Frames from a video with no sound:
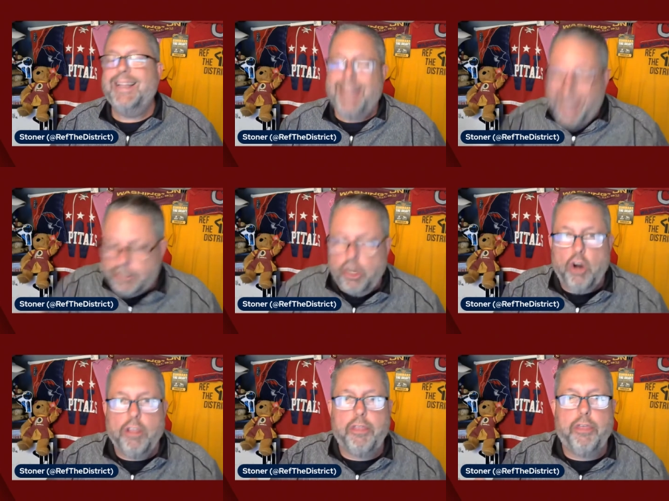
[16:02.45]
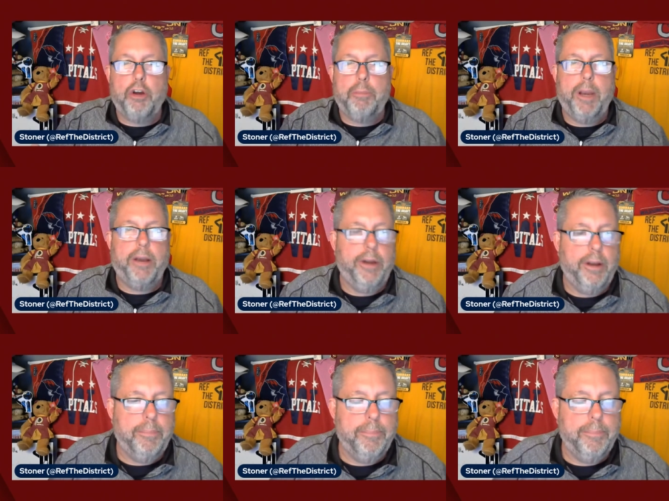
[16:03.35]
Let's go to the third period.